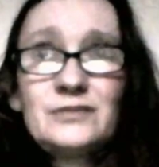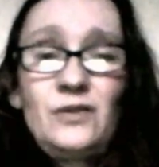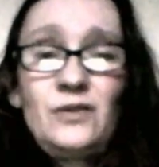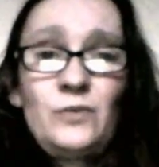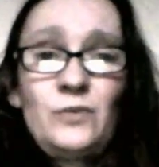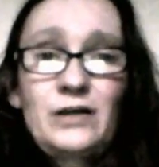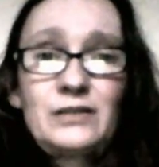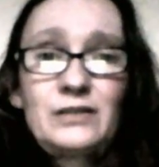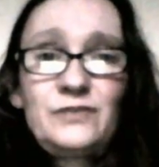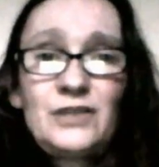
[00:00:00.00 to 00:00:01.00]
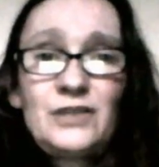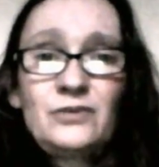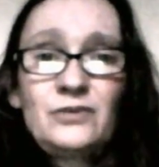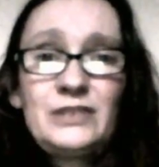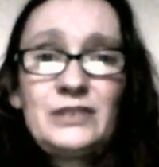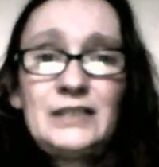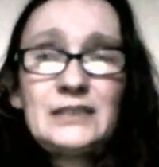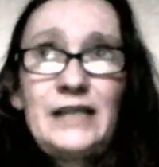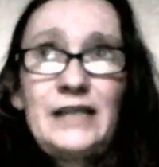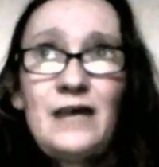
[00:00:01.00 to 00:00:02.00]
all the work that you've done on the days
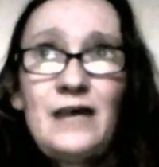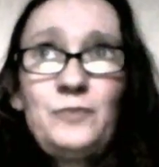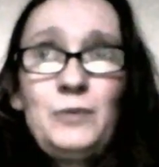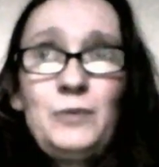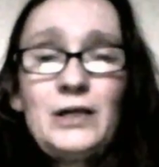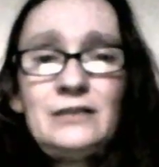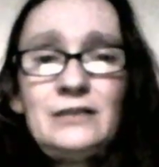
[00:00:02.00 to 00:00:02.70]
that you have been working.